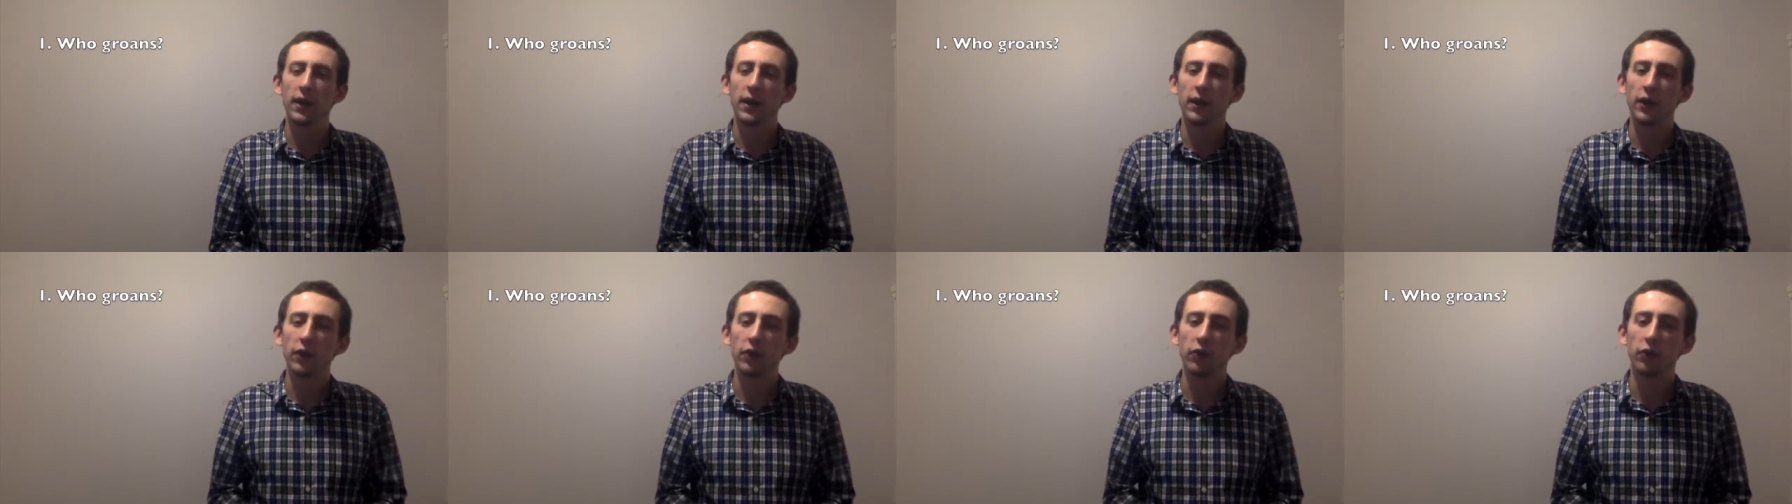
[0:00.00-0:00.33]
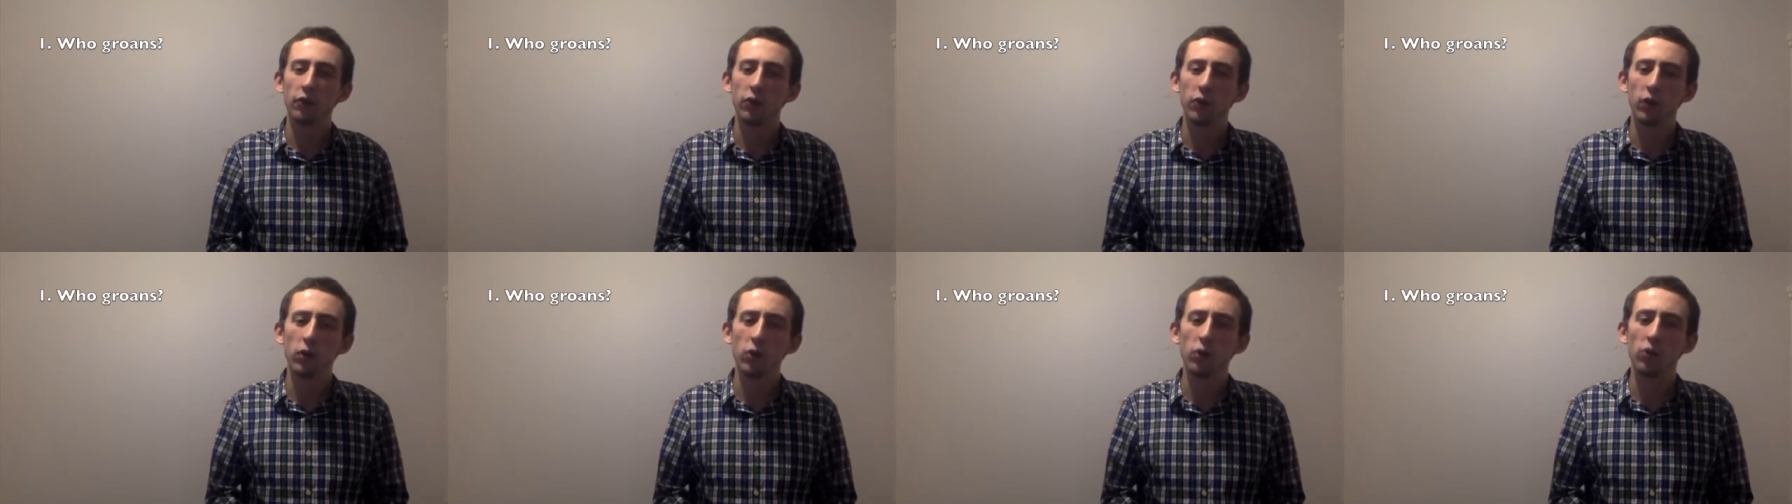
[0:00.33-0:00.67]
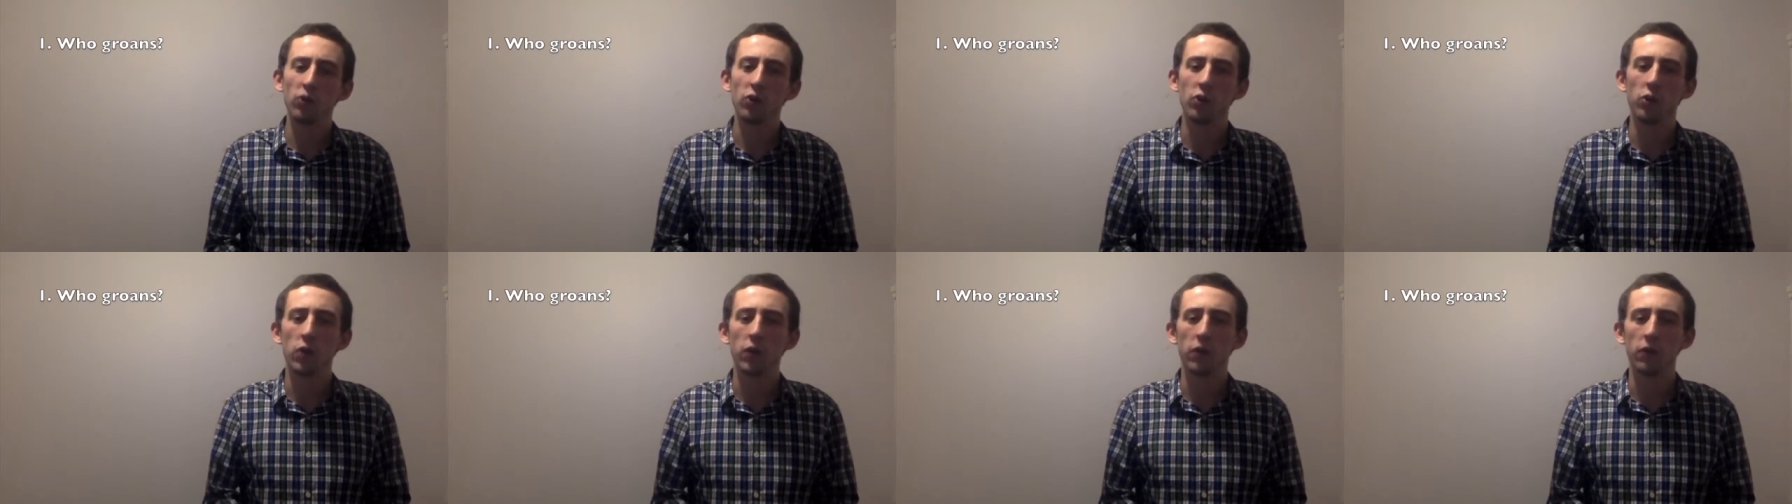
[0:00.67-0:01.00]
It is
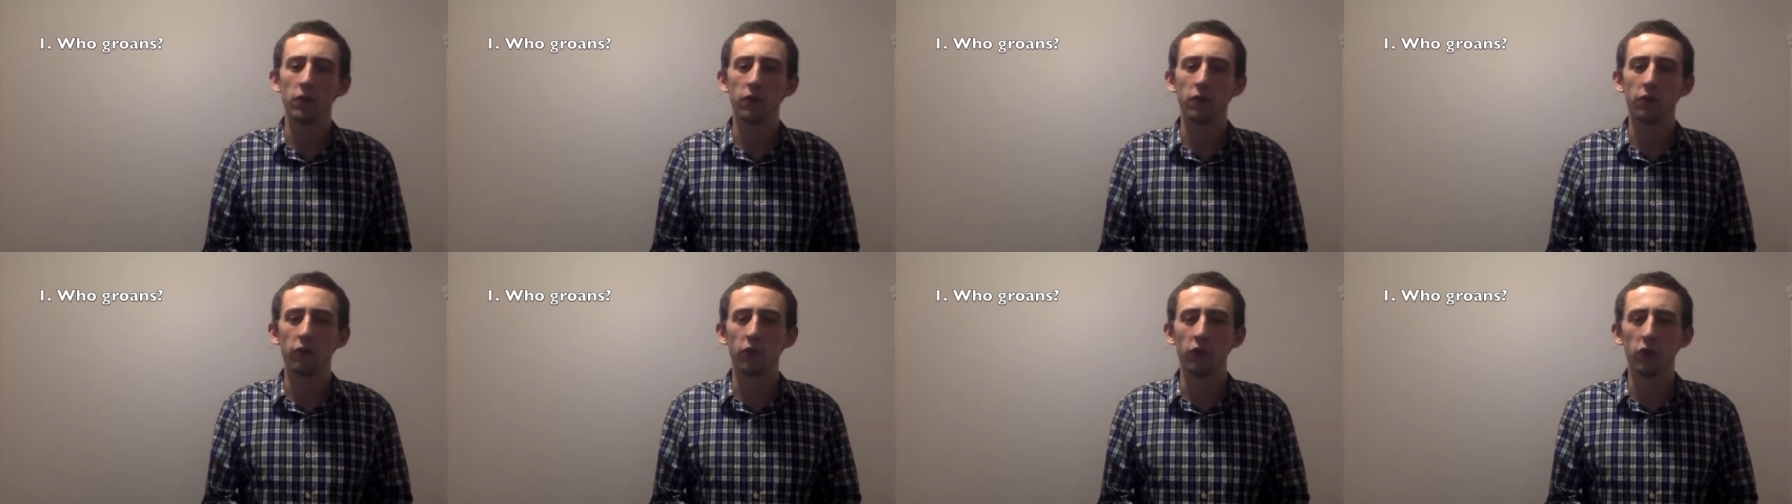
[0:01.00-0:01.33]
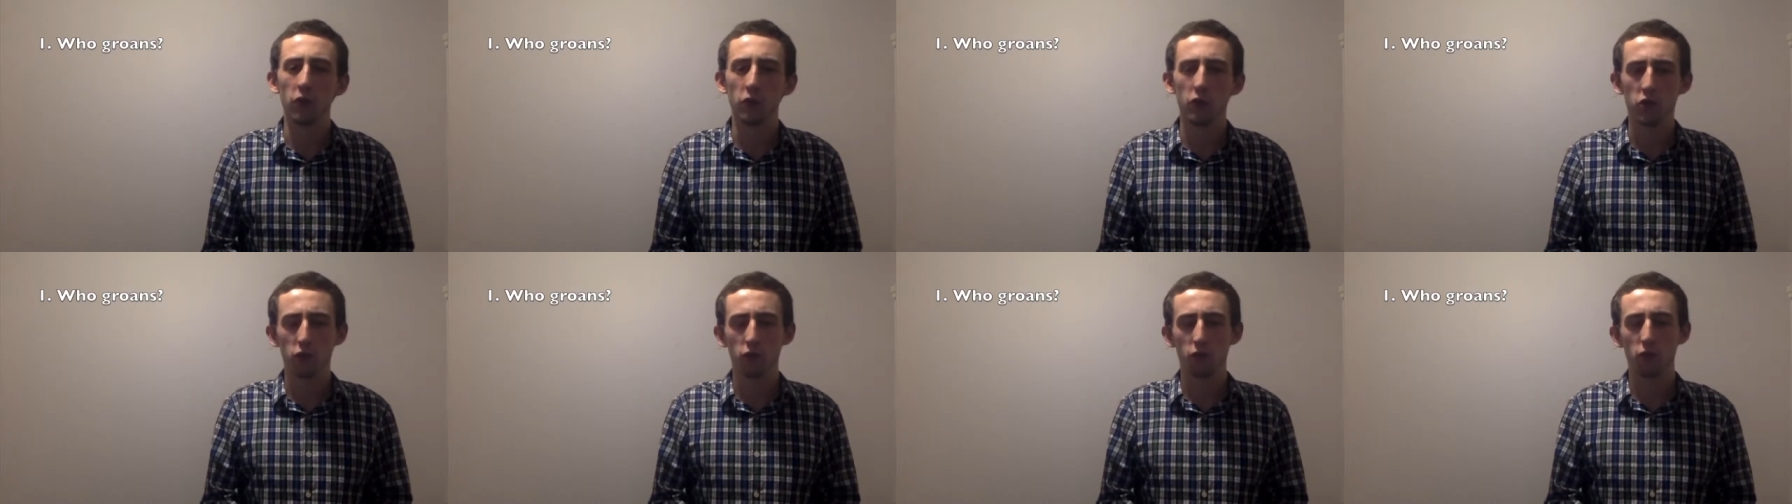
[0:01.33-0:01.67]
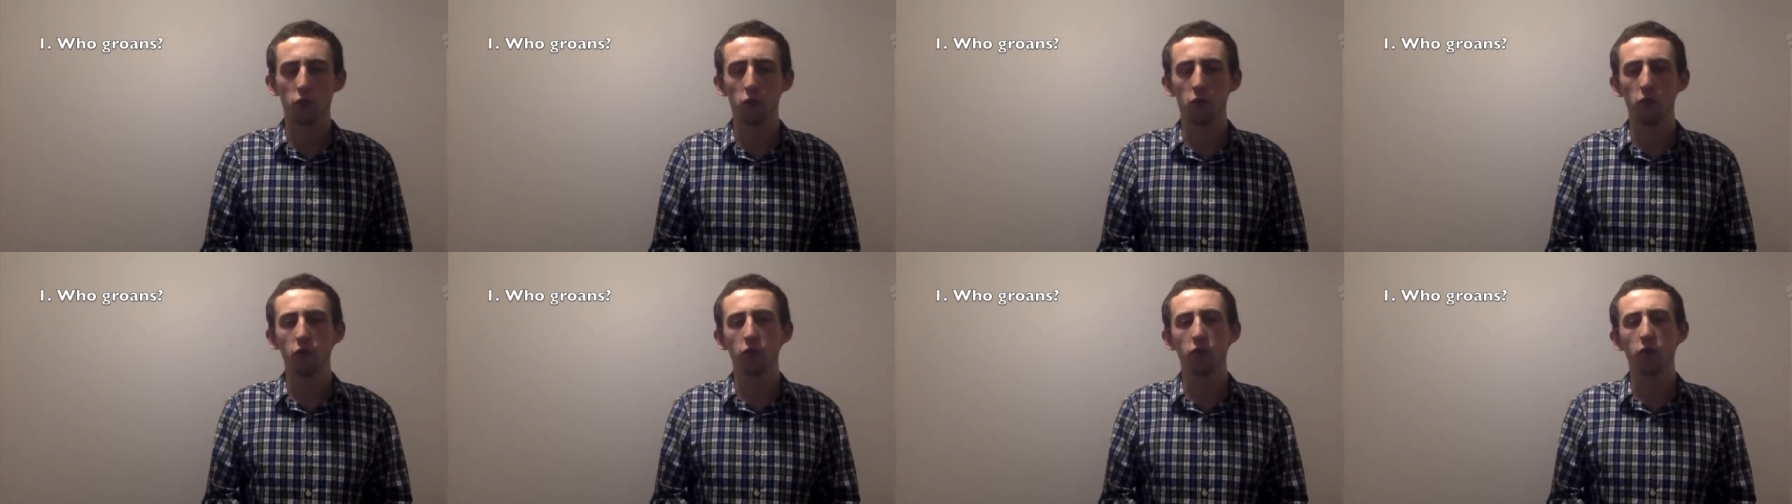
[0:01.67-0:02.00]
those who have the first
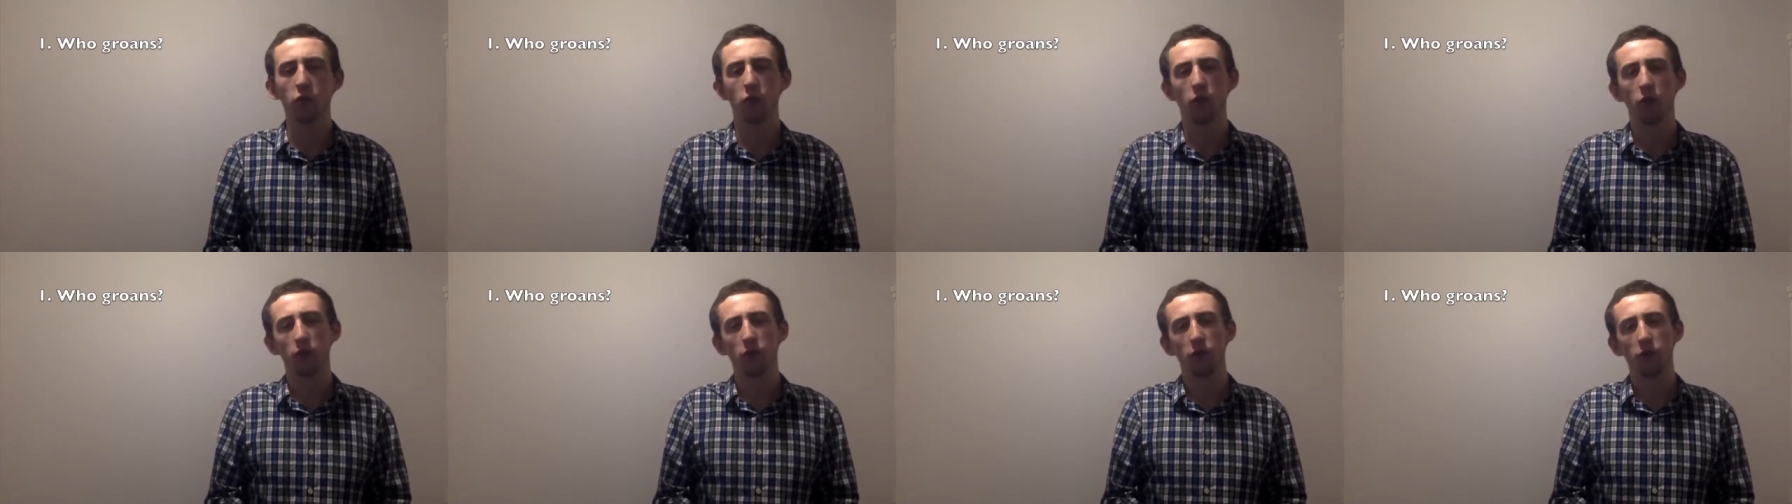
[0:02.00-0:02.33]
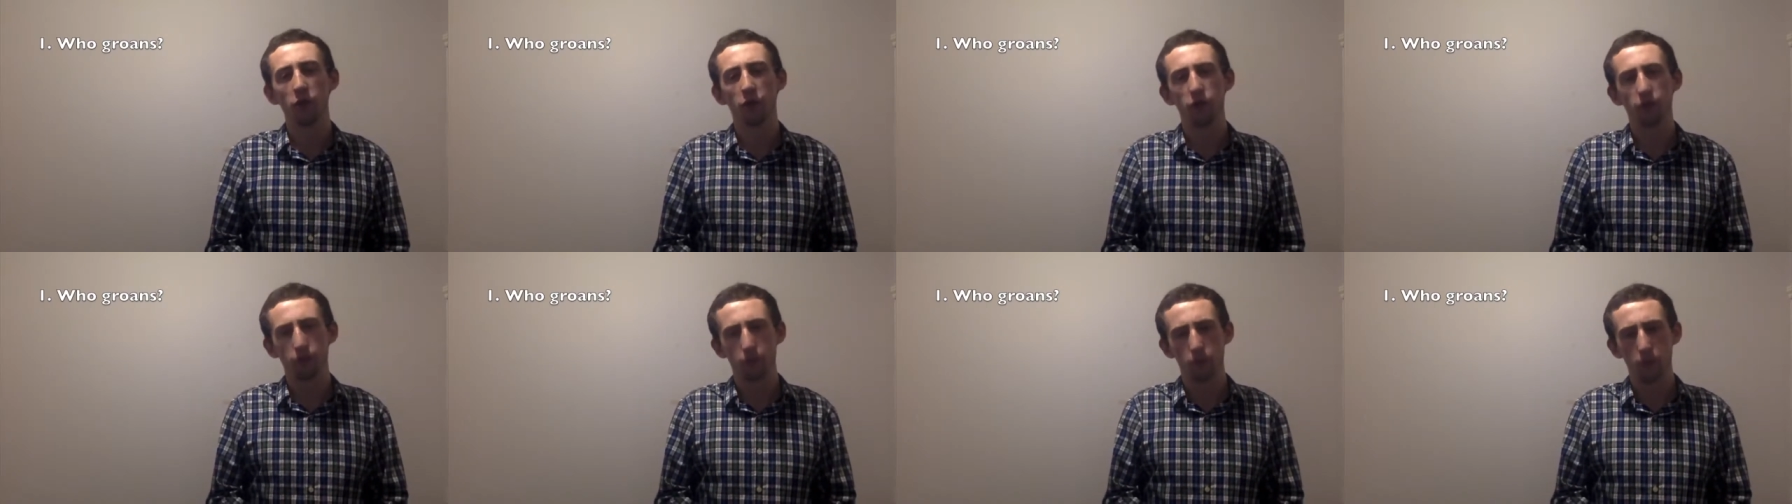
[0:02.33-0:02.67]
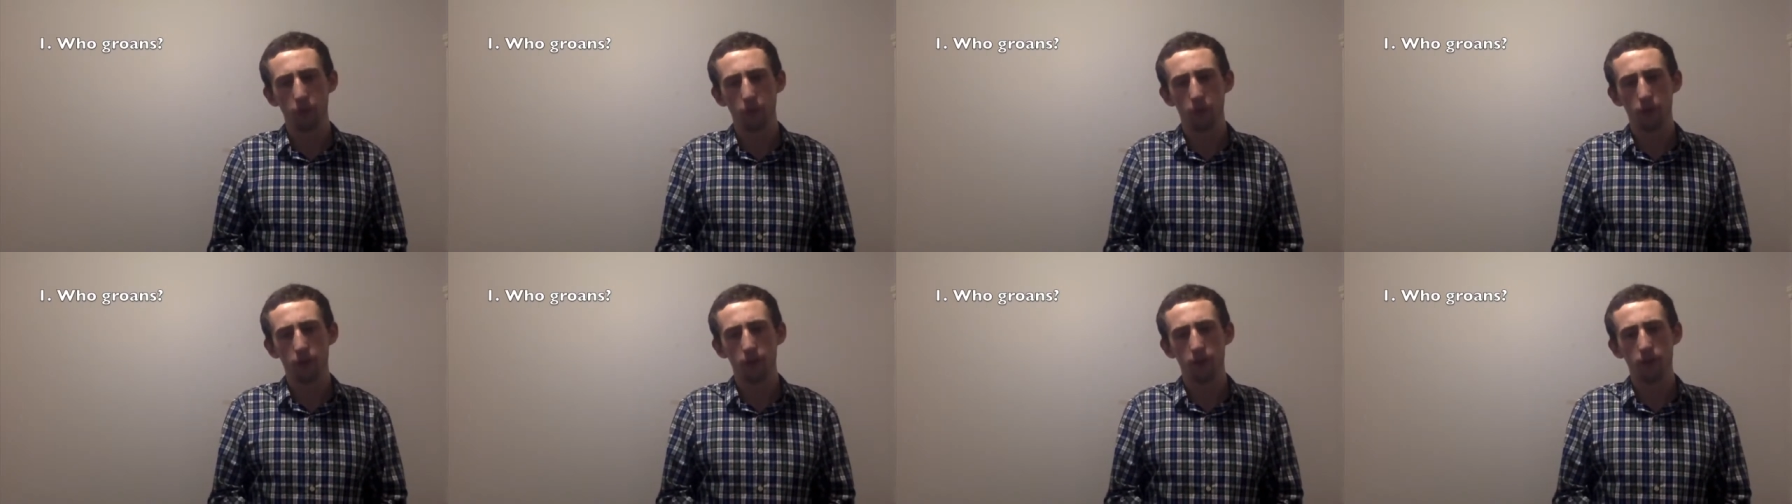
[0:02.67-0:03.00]
fruits of the
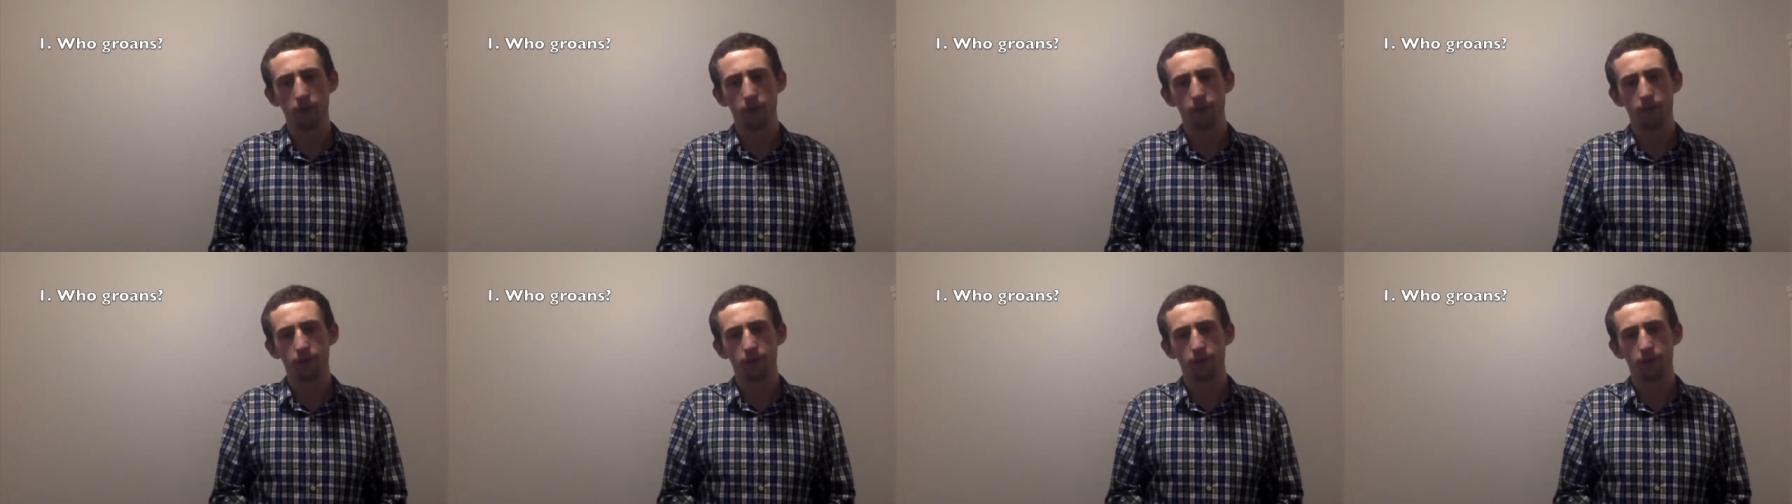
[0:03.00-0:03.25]
Spirit.